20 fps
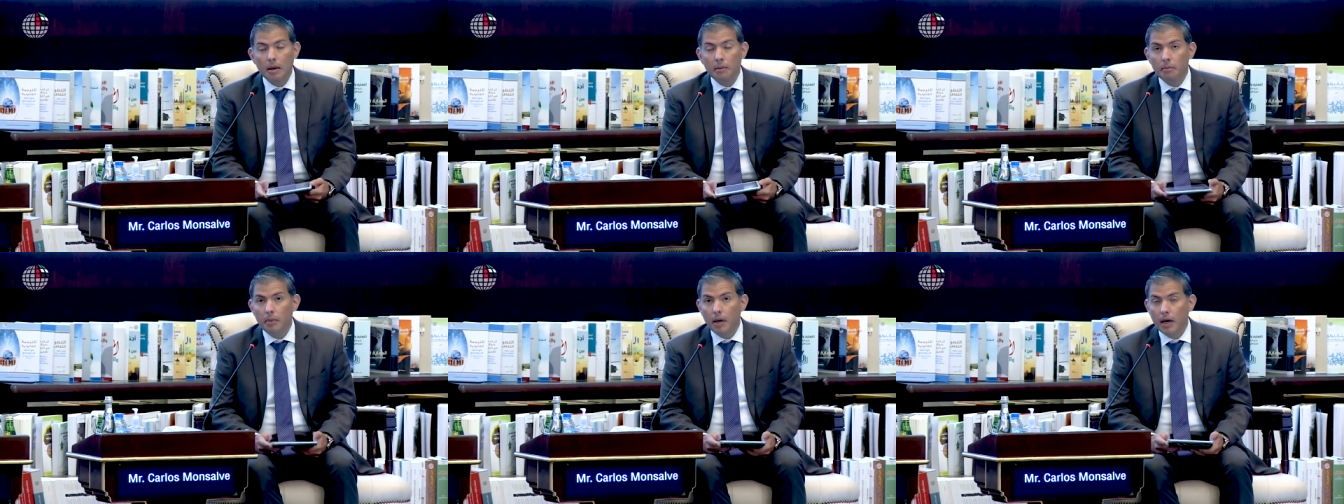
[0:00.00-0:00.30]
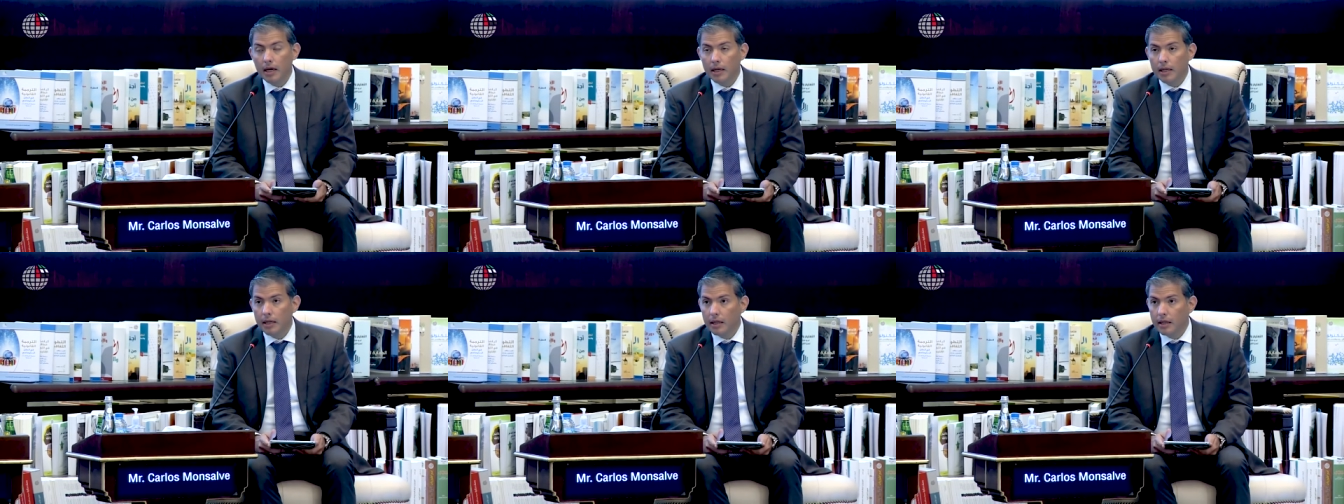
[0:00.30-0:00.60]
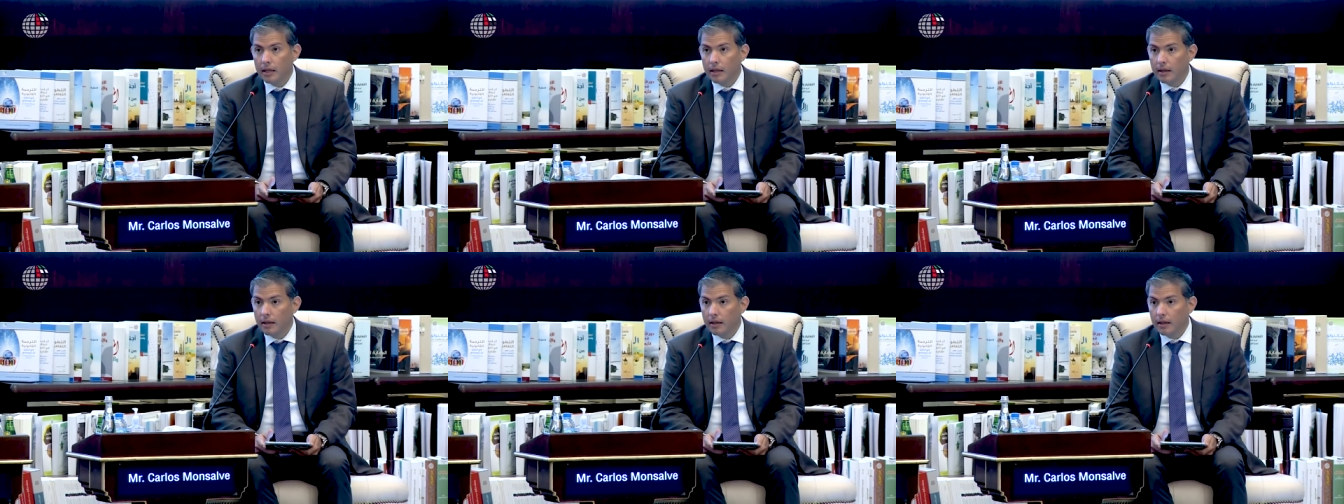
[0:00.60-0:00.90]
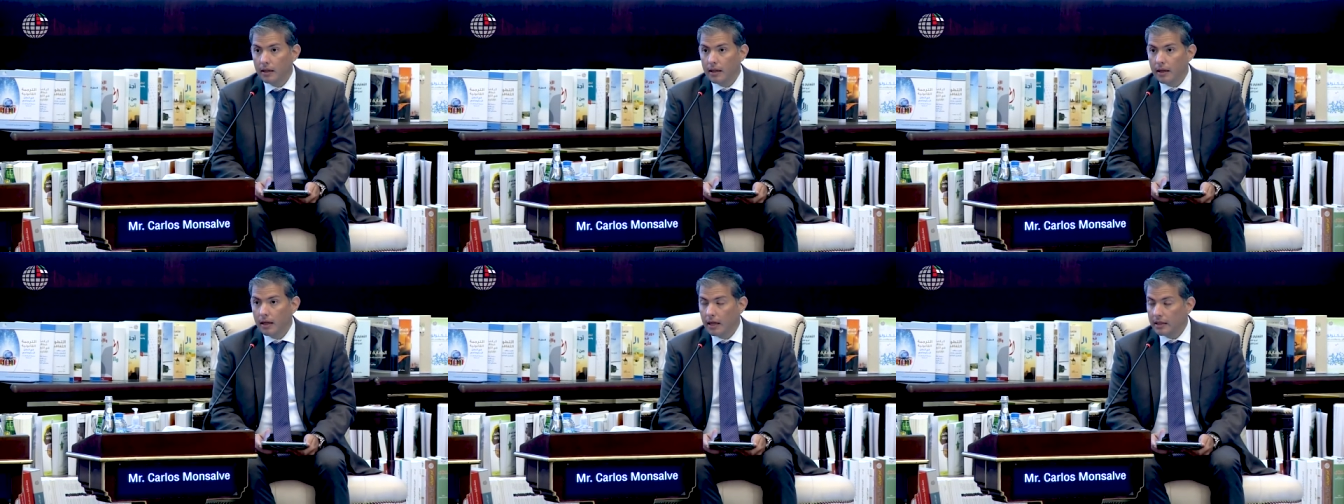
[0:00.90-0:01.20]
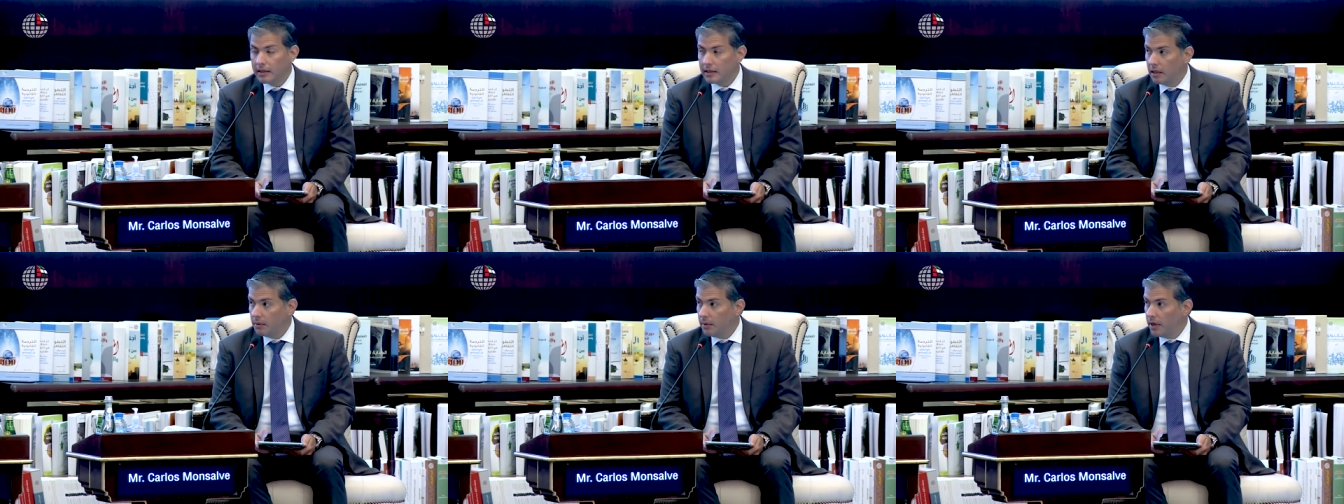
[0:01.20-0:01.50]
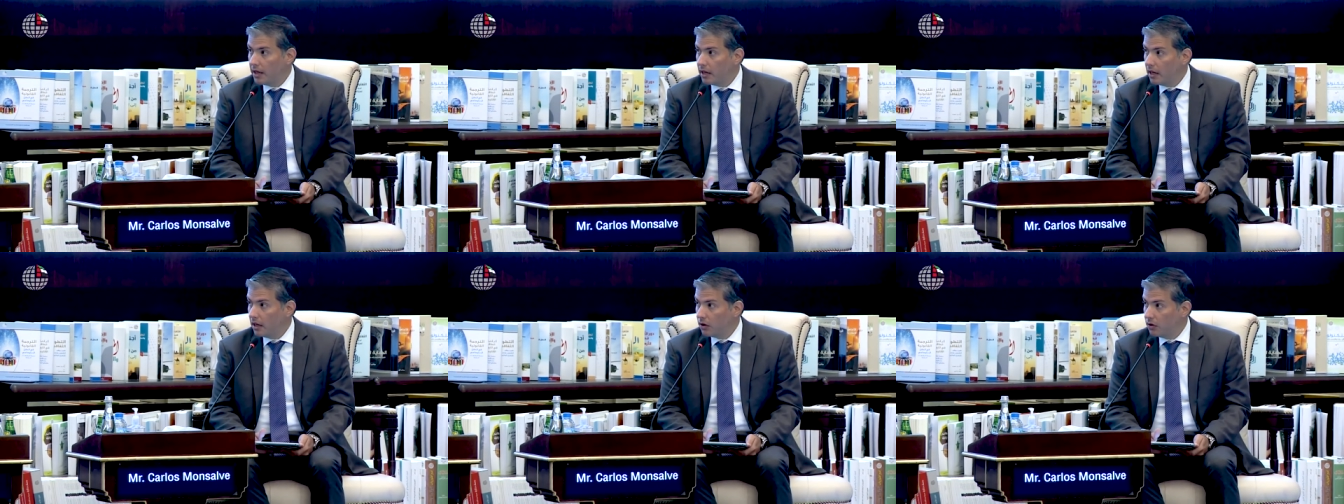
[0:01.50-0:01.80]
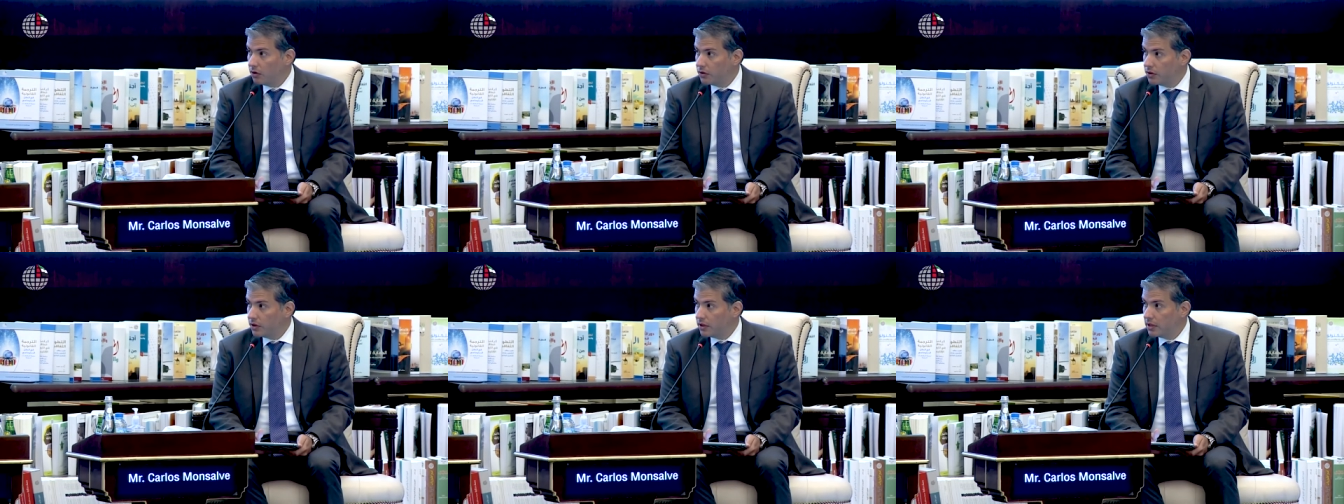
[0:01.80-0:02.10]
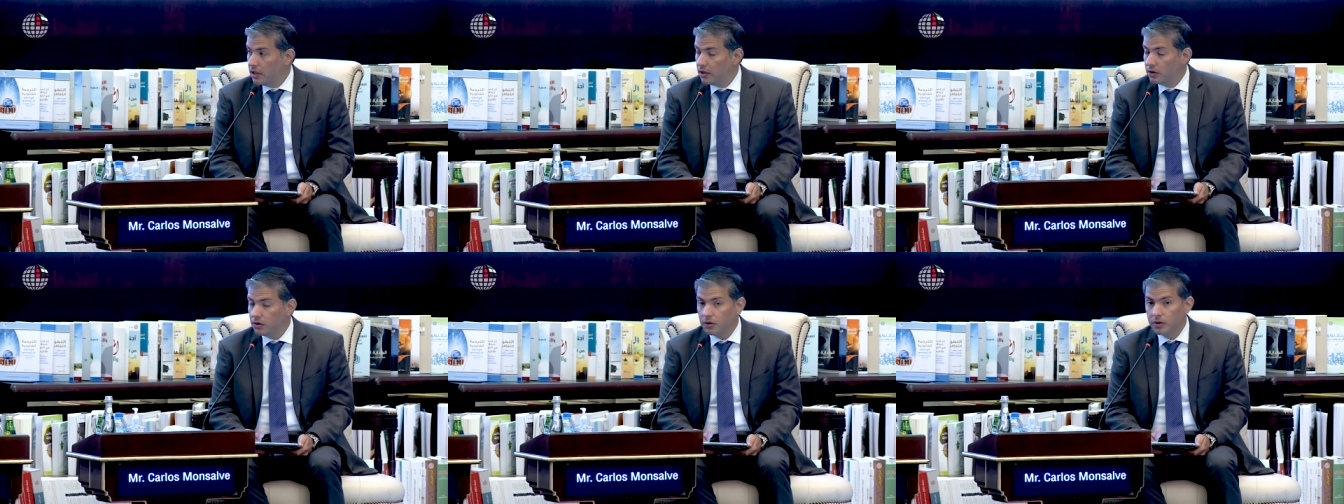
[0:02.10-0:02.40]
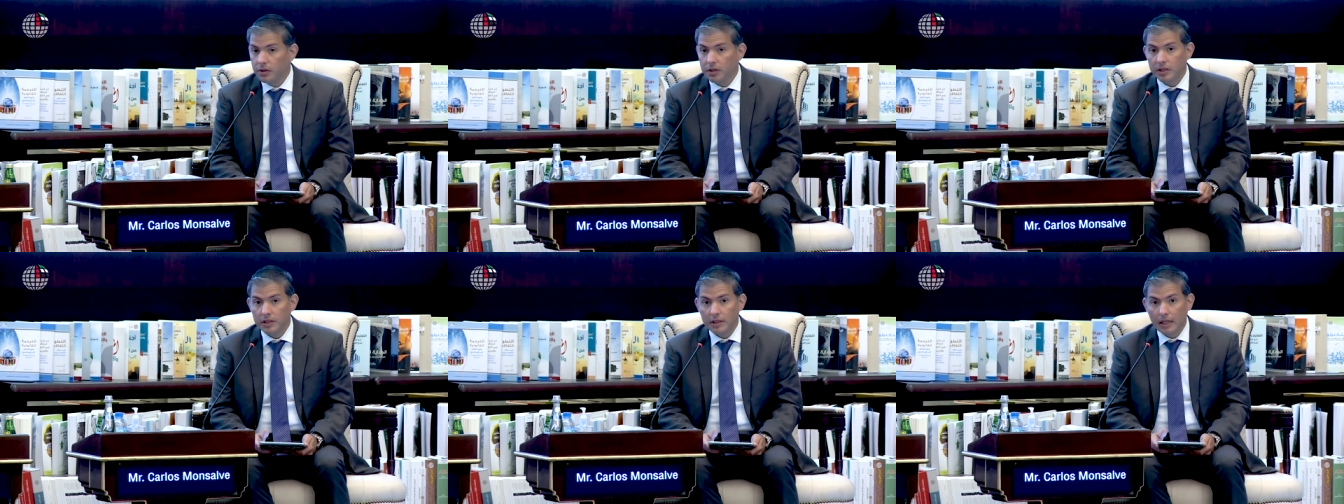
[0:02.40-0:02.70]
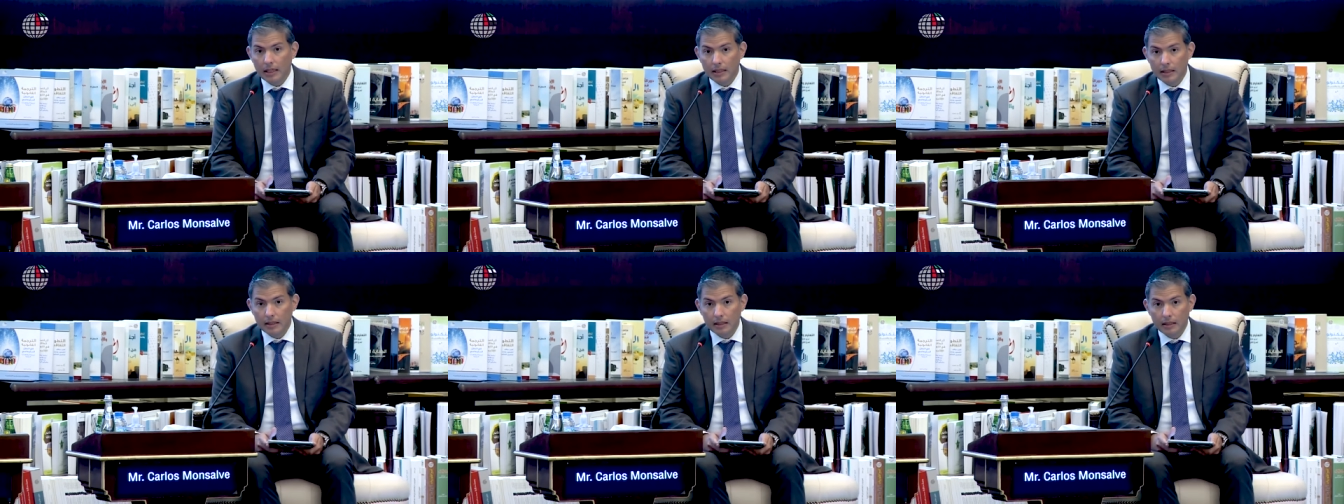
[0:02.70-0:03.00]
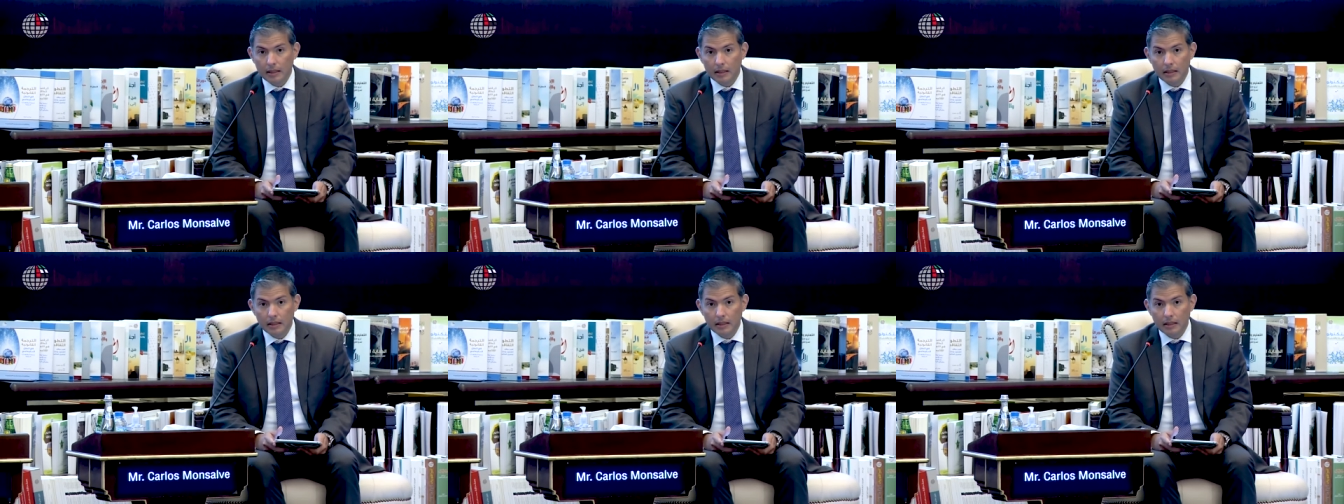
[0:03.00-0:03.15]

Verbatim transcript: But the Latin American countries need to understand